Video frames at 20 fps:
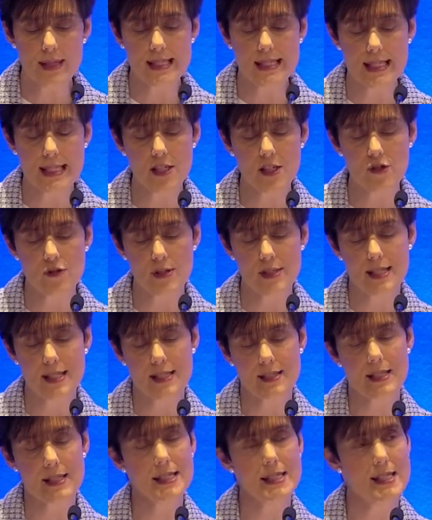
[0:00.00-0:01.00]
interest in
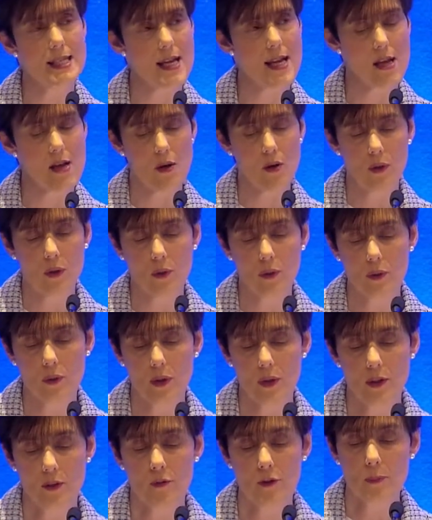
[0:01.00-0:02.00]
the CAO
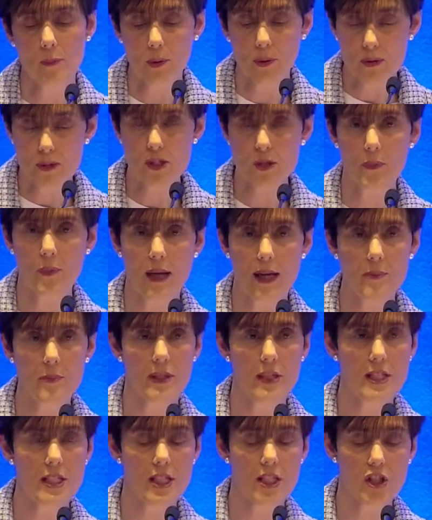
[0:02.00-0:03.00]
for post-primary
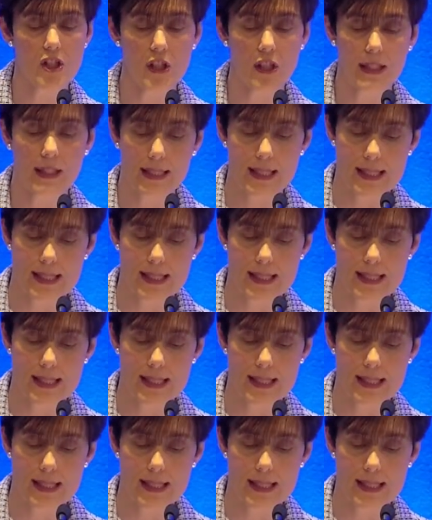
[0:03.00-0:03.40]
teaching this